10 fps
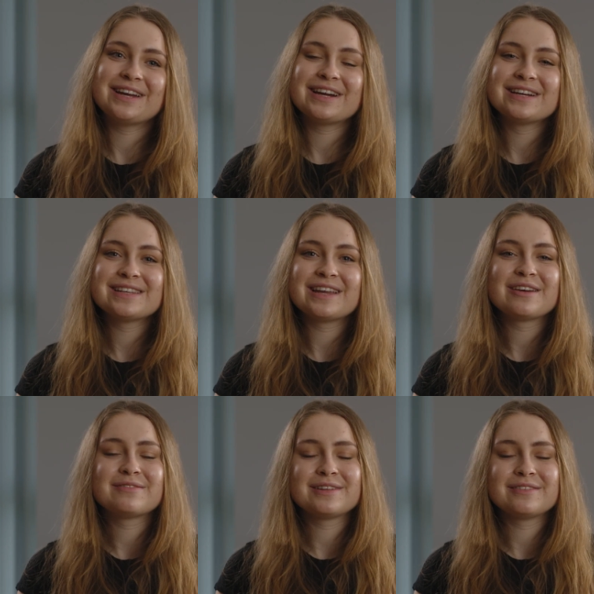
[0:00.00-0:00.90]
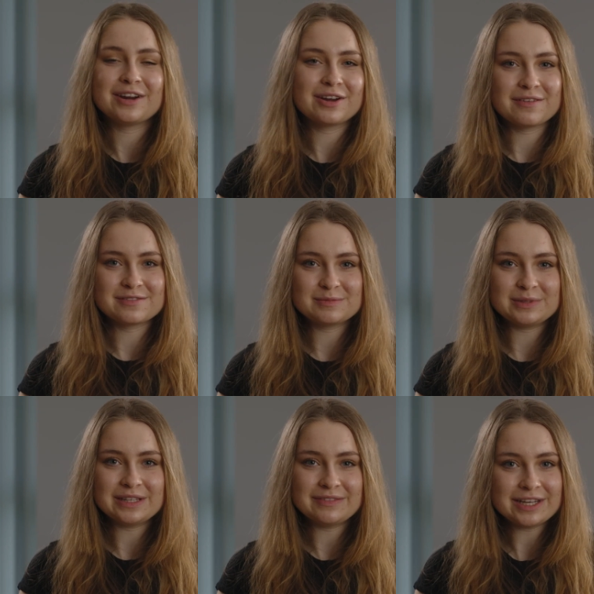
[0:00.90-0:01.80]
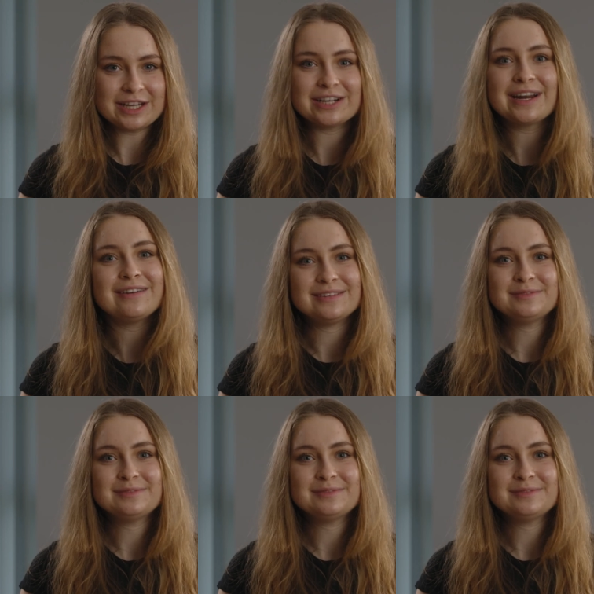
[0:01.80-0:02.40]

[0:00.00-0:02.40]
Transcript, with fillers: years and I feel very comfortable living here now.